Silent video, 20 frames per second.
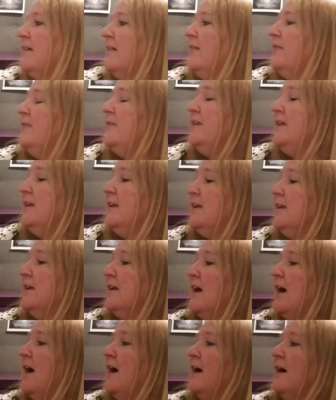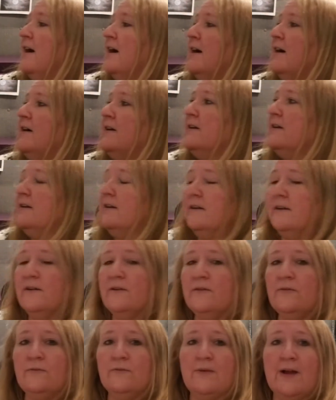the
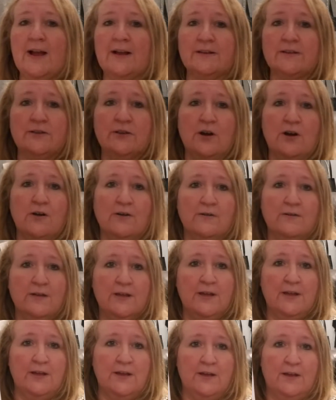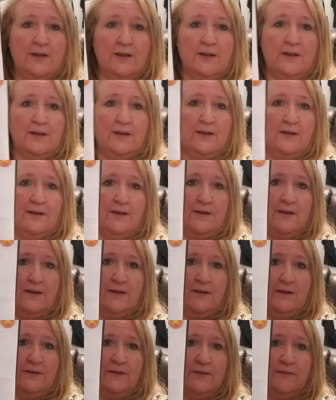ragdoll,
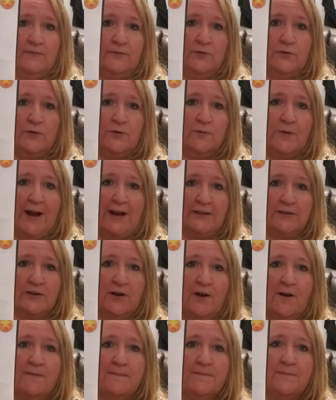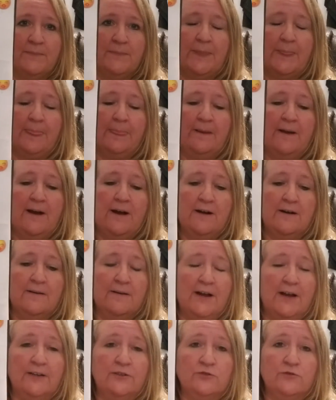the voodoo ragdoll.
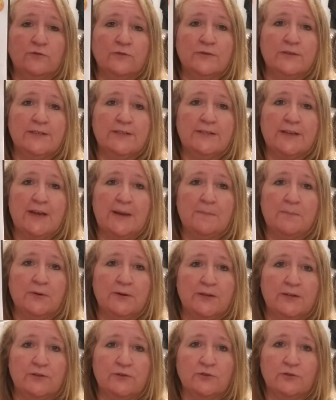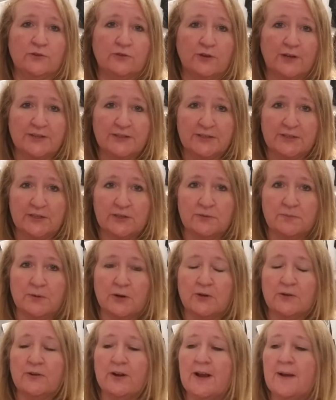I drew it, I put it into a cross stitch
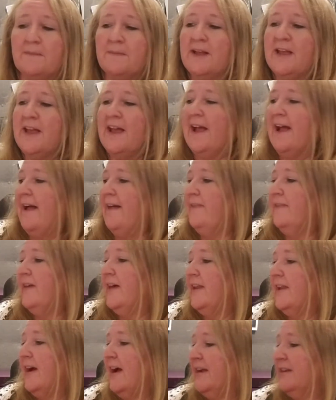program, and then I